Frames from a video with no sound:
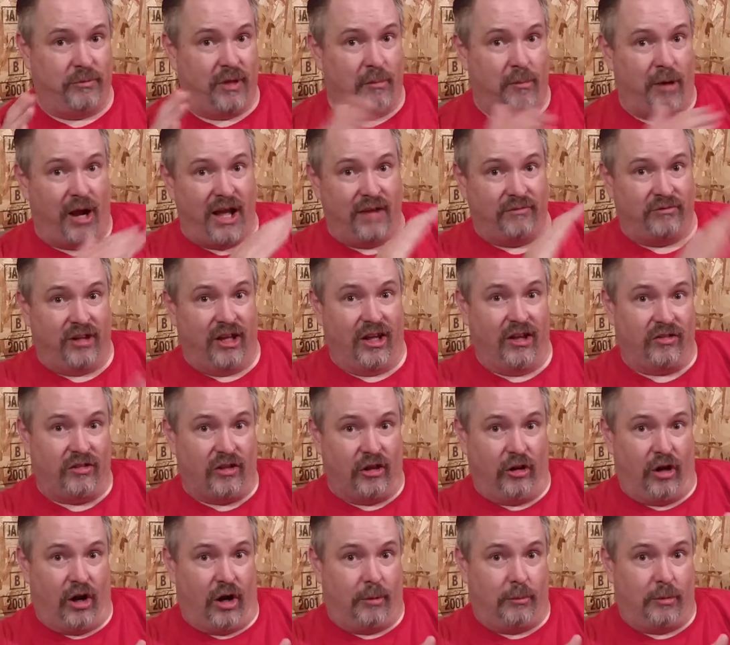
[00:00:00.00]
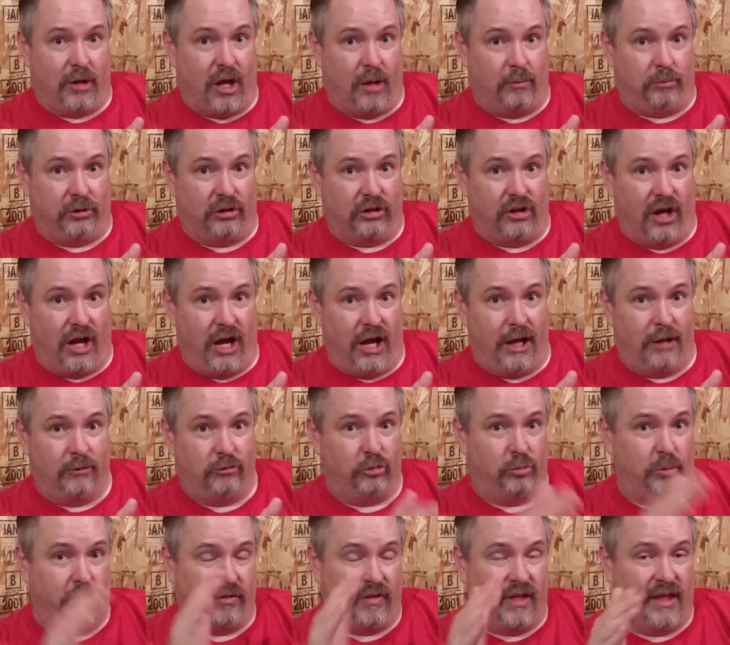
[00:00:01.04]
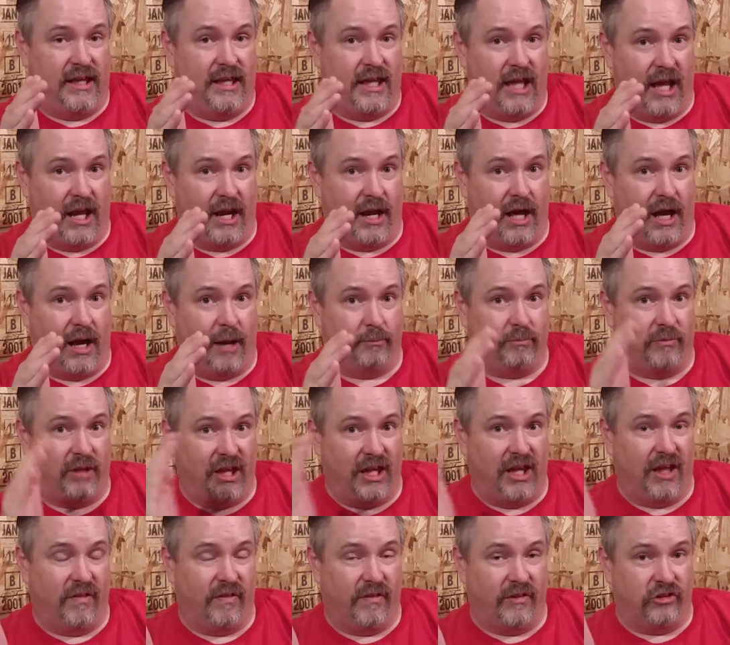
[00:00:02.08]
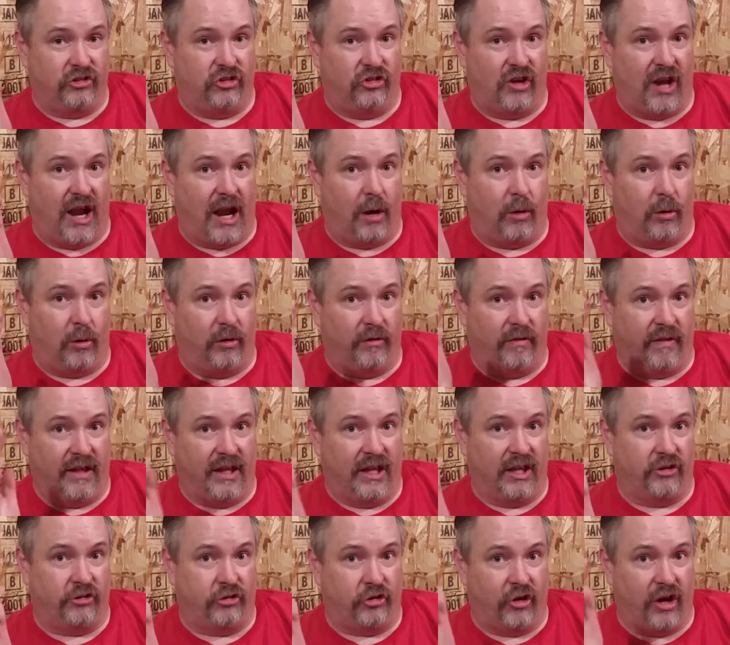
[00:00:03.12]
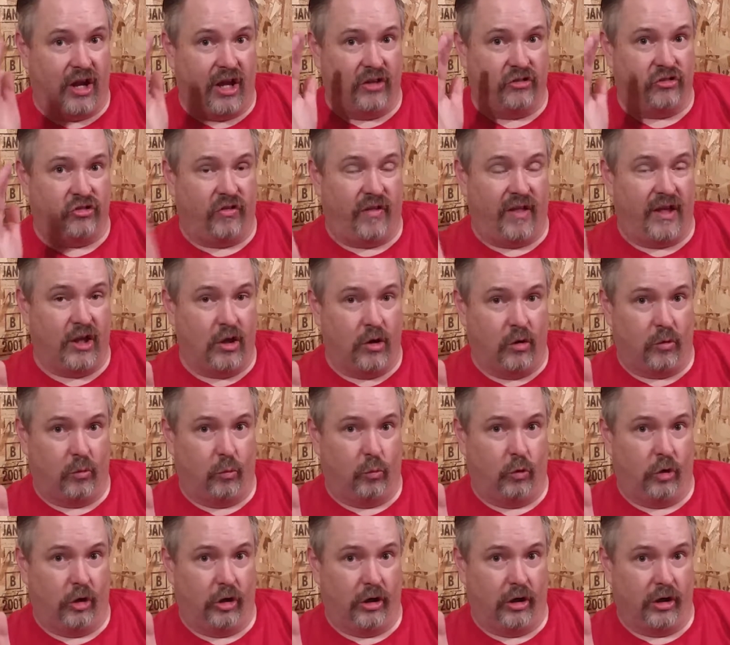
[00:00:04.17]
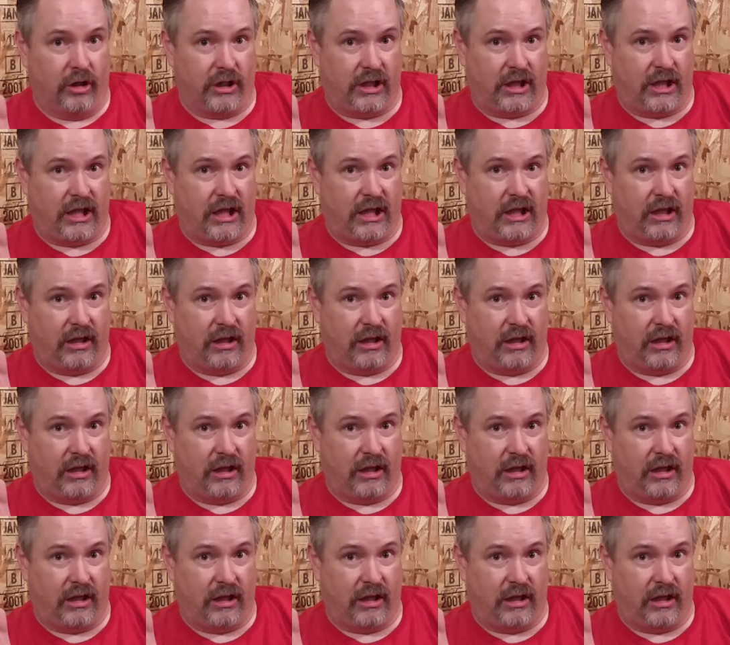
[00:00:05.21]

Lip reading: they might have to hit the alarm a couple times, but they get up, they get in the shower, they get dressed, they go to work.